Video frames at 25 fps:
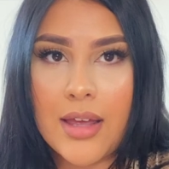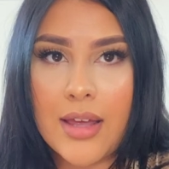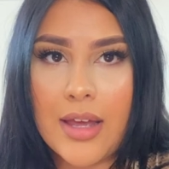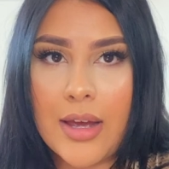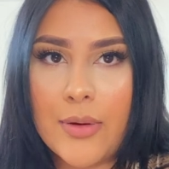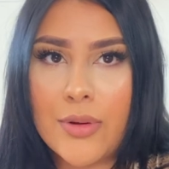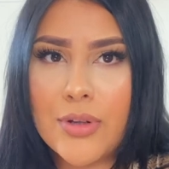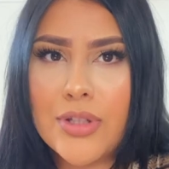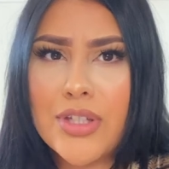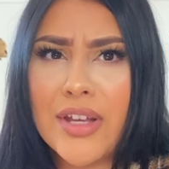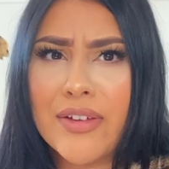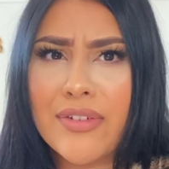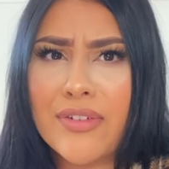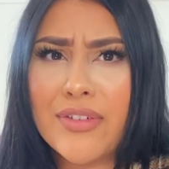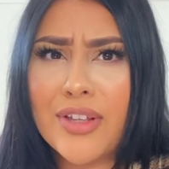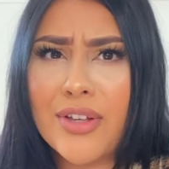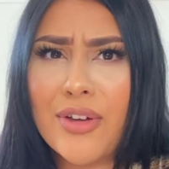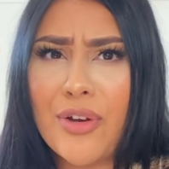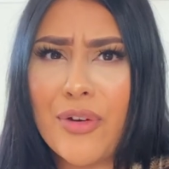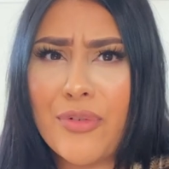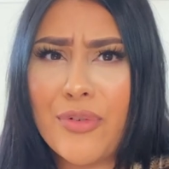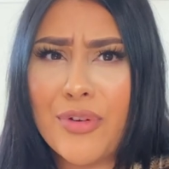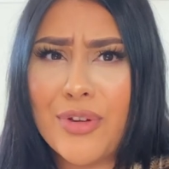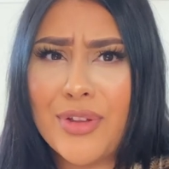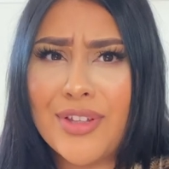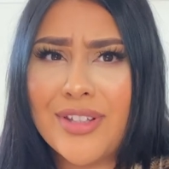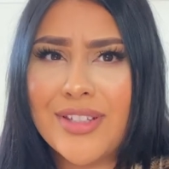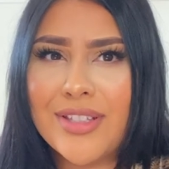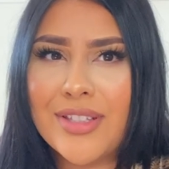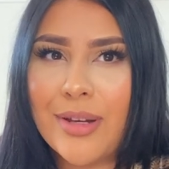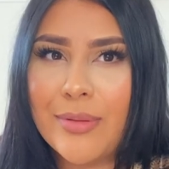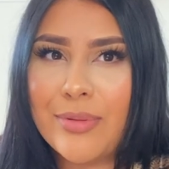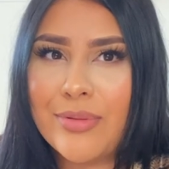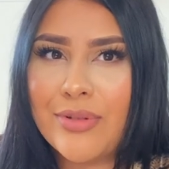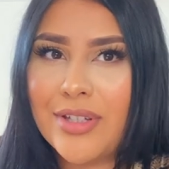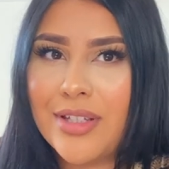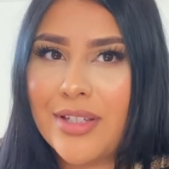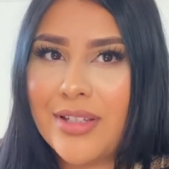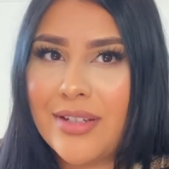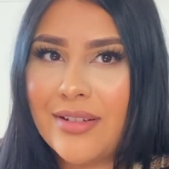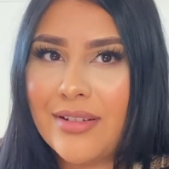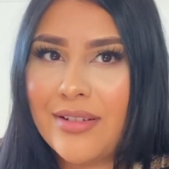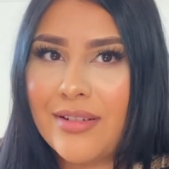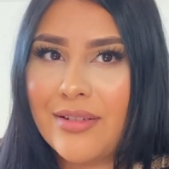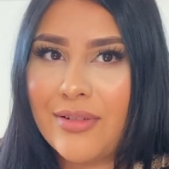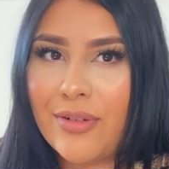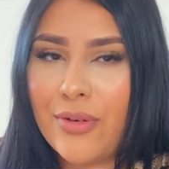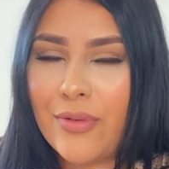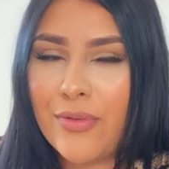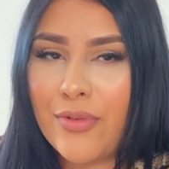I would definitely go for this
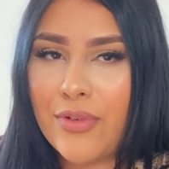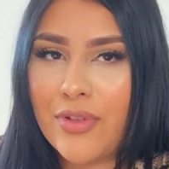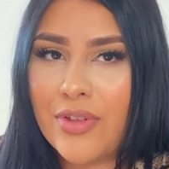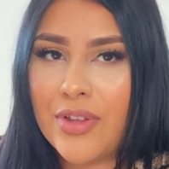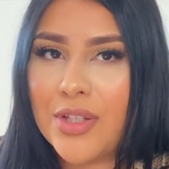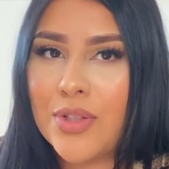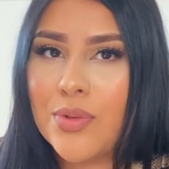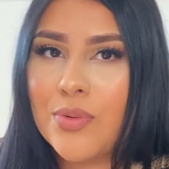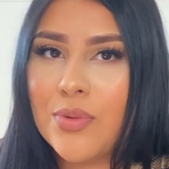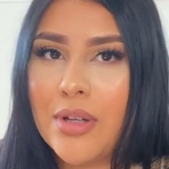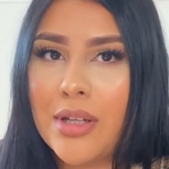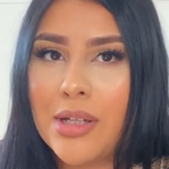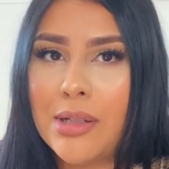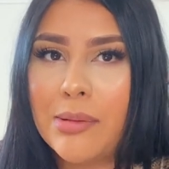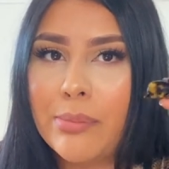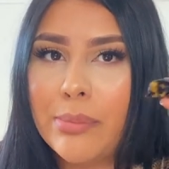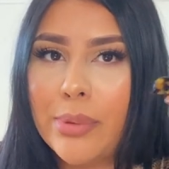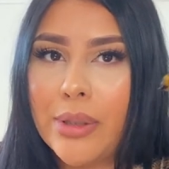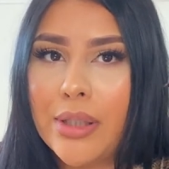option over this one,